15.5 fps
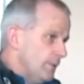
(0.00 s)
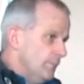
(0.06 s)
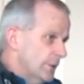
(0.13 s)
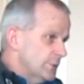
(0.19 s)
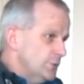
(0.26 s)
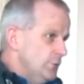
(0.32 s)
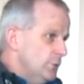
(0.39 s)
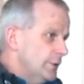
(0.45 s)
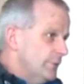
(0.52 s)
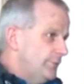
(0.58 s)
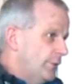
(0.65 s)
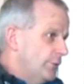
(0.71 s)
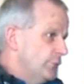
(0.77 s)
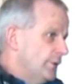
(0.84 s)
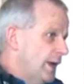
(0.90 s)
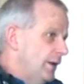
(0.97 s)
What you're looking
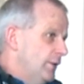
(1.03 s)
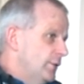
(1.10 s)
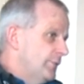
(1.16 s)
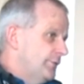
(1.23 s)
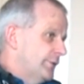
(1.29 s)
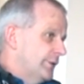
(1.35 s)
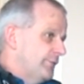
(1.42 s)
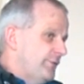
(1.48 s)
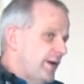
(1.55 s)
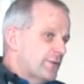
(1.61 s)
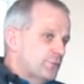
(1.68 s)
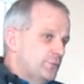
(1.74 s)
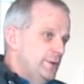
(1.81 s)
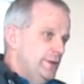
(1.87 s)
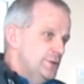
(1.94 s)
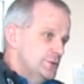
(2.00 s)
for is you're not looking for the
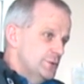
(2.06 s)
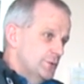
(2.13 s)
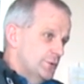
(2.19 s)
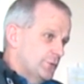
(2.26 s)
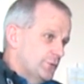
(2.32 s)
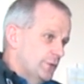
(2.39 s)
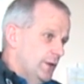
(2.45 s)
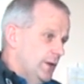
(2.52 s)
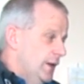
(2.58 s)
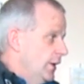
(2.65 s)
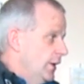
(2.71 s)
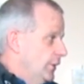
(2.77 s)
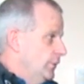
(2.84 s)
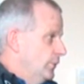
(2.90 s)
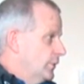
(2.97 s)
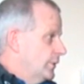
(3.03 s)
fast release sugars,
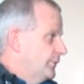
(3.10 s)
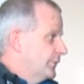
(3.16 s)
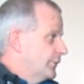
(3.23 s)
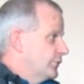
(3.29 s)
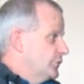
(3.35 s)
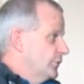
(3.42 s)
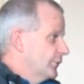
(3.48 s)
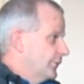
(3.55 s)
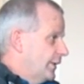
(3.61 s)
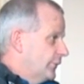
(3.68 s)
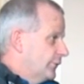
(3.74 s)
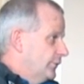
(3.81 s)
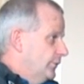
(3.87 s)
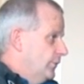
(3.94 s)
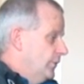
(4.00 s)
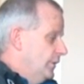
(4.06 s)
you're looking for the sugars that are
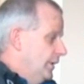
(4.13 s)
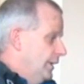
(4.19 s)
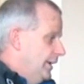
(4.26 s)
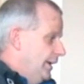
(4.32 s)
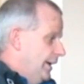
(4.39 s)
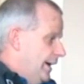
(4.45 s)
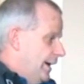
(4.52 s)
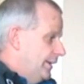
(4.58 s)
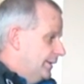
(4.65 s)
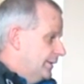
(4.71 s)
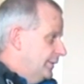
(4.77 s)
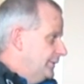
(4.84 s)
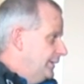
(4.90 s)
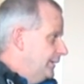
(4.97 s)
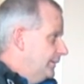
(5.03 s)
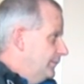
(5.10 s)
slow. And like,
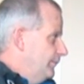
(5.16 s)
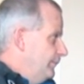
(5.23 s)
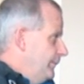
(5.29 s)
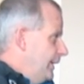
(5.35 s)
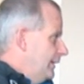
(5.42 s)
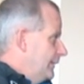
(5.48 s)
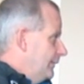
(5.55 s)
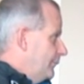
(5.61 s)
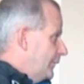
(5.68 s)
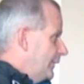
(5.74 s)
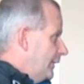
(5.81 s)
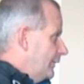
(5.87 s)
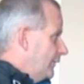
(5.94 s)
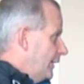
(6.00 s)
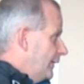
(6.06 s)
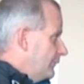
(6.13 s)
I think milk in
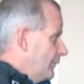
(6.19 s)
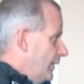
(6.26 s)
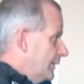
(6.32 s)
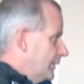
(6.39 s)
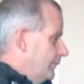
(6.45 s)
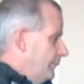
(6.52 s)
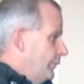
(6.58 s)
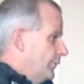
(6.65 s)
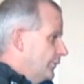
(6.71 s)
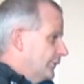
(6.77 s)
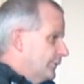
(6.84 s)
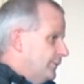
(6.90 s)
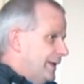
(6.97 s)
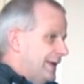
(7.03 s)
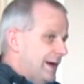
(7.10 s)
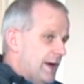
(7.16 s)
particular has all the components
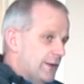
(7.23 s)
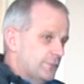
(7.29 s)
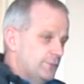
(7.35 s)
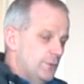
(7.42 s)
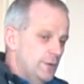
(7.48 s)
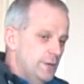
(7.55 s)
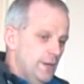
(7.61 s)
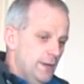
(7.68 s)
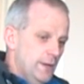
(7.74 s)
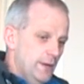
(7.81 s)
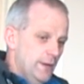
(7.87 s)
because why?